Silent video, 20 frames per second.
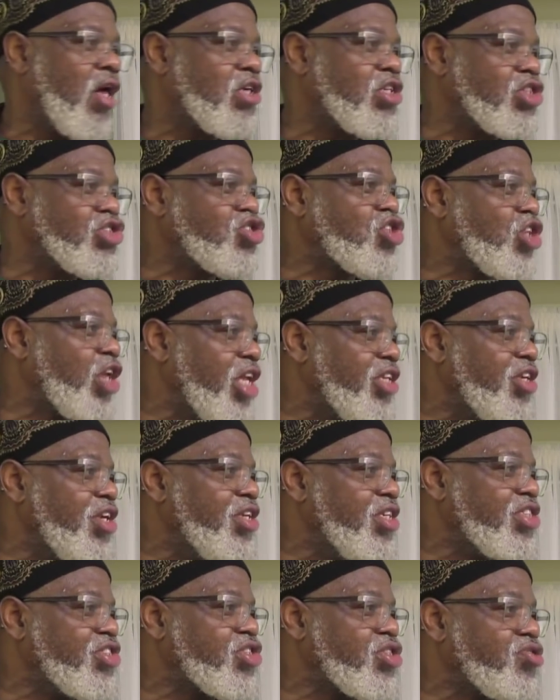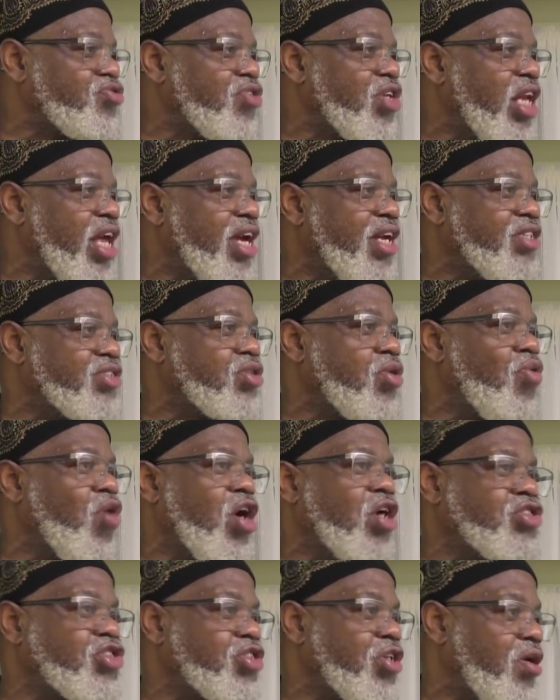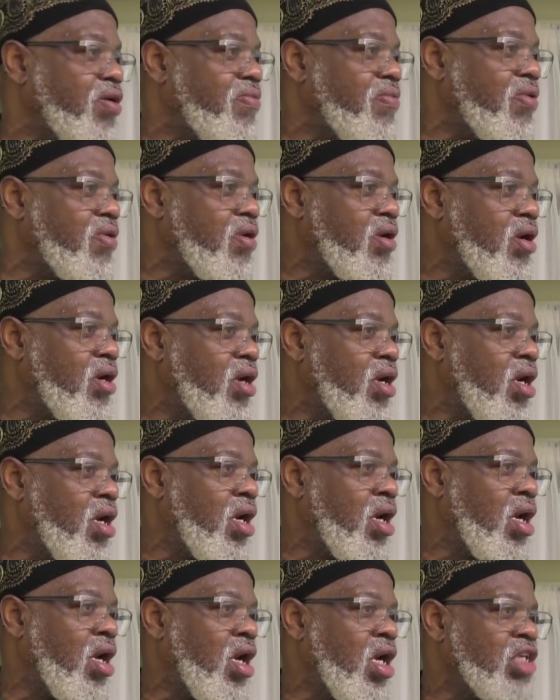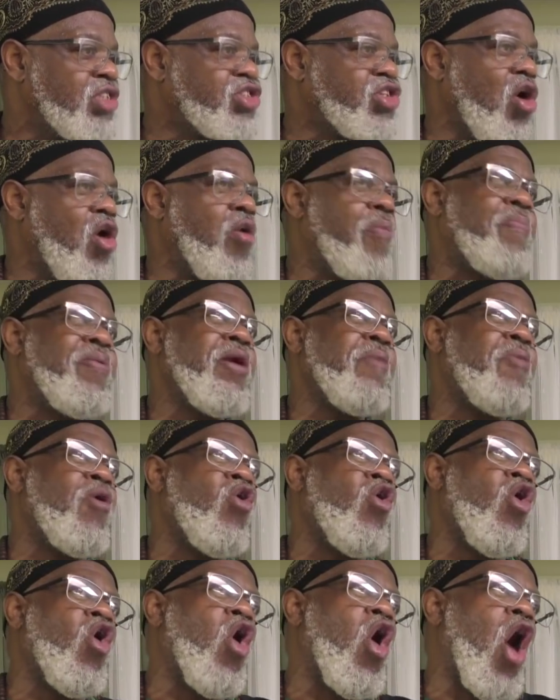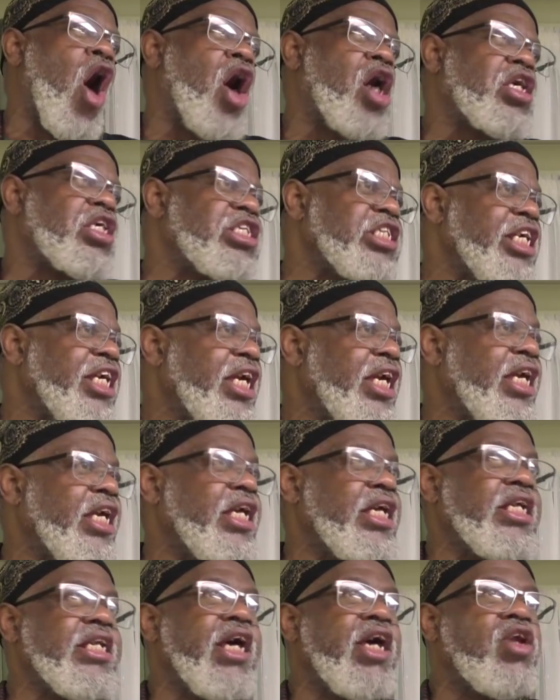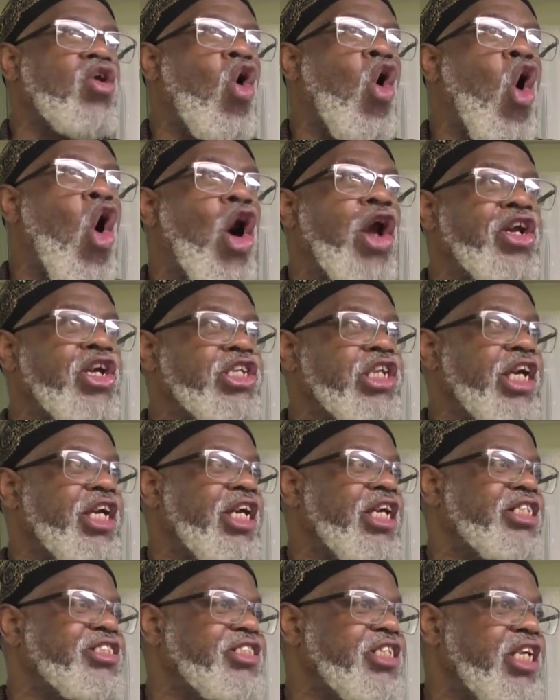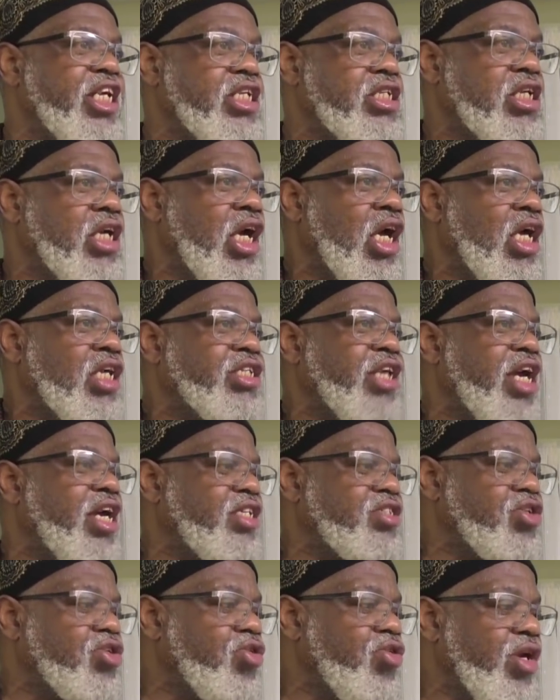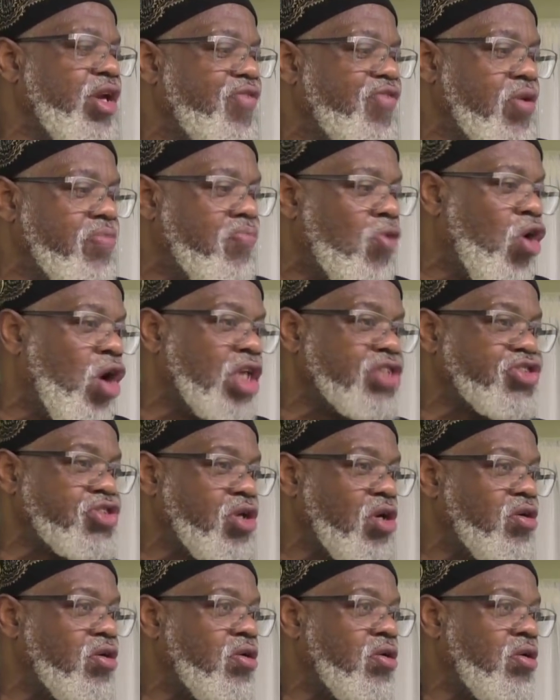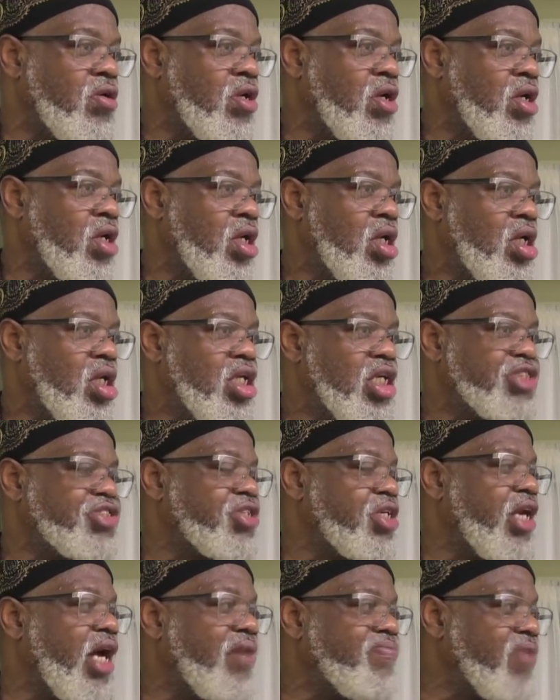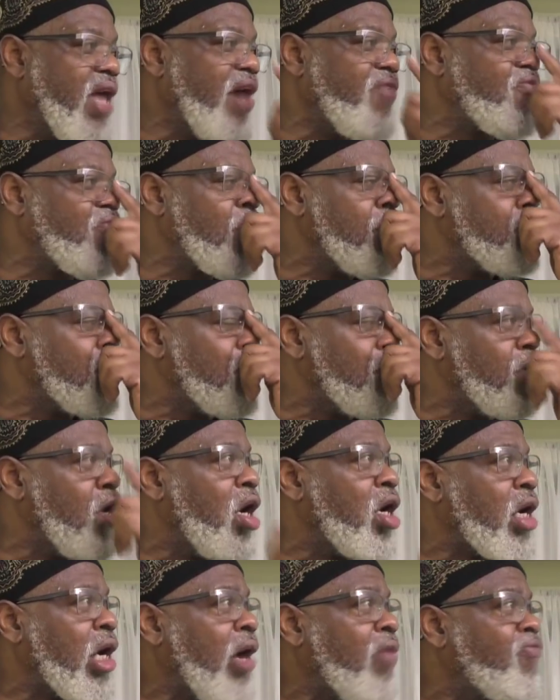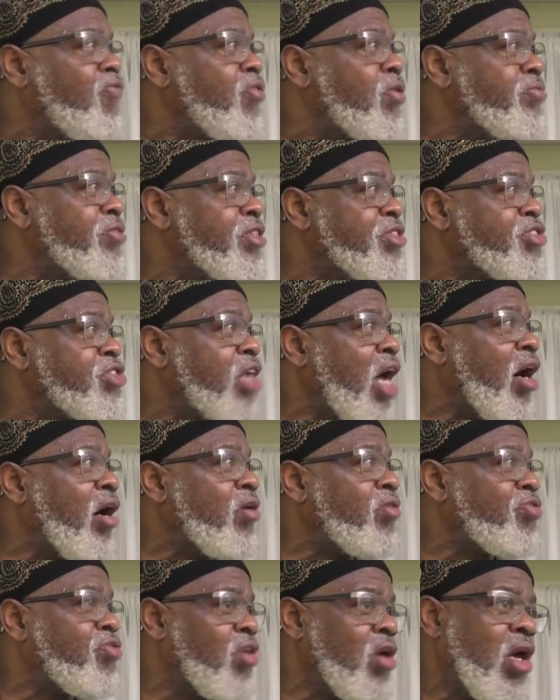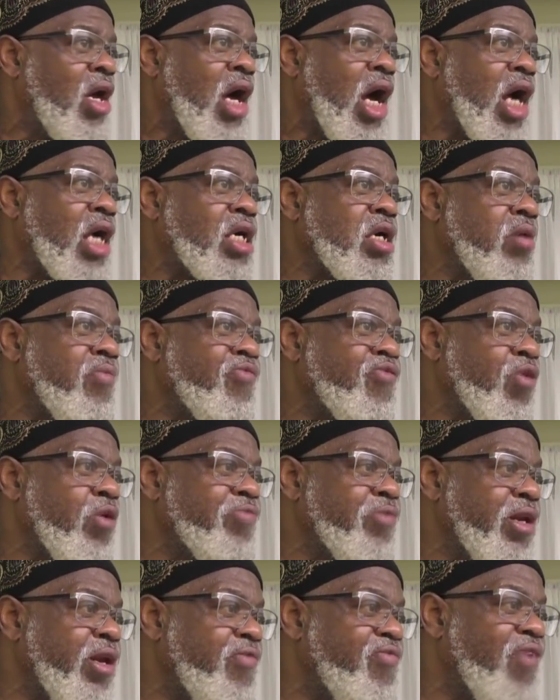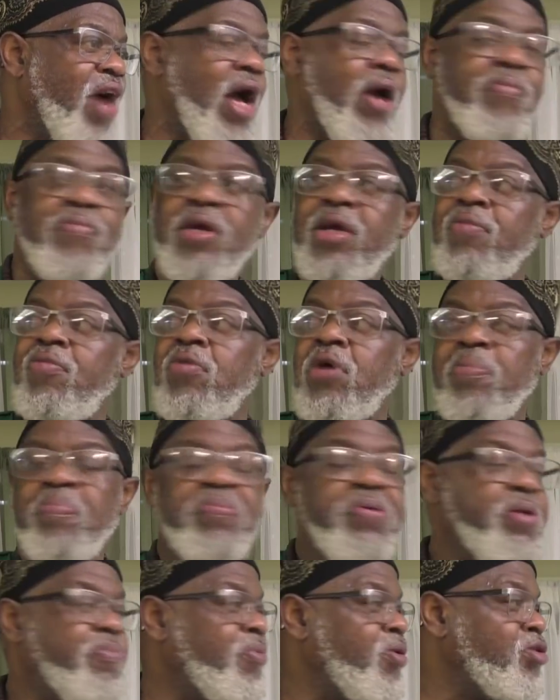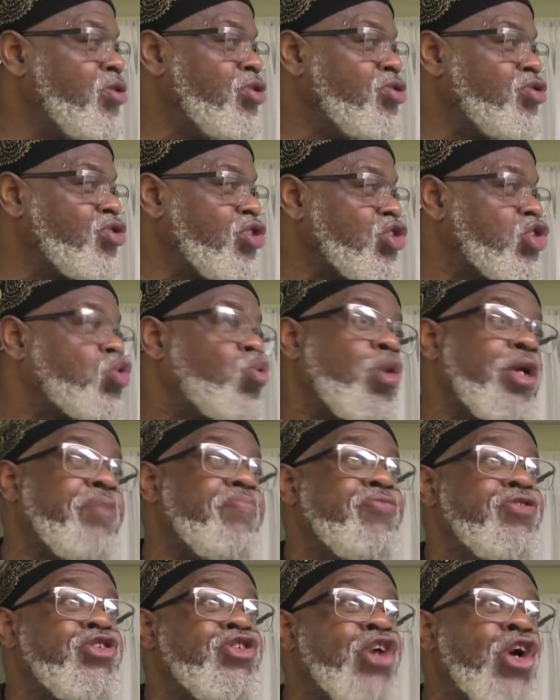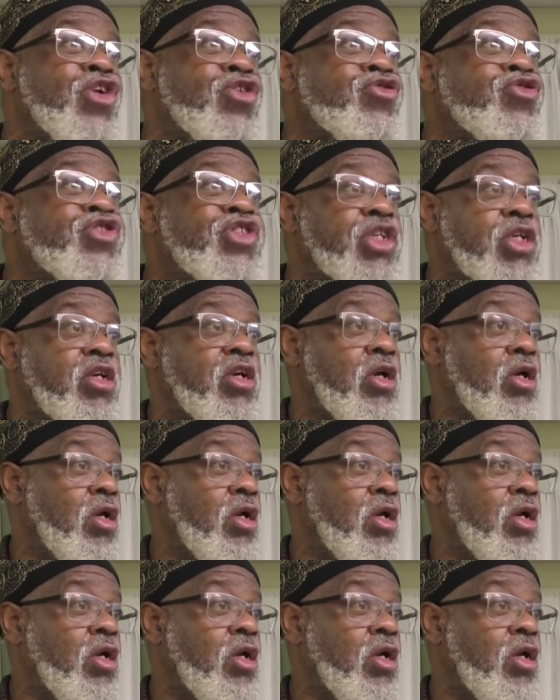Because cleanliness is related to worship. So people who are clean and orderly and neat, they do even more so. Listen, I'm not from New York. I'm from the South. I come from an environment where people used to sweep dirt.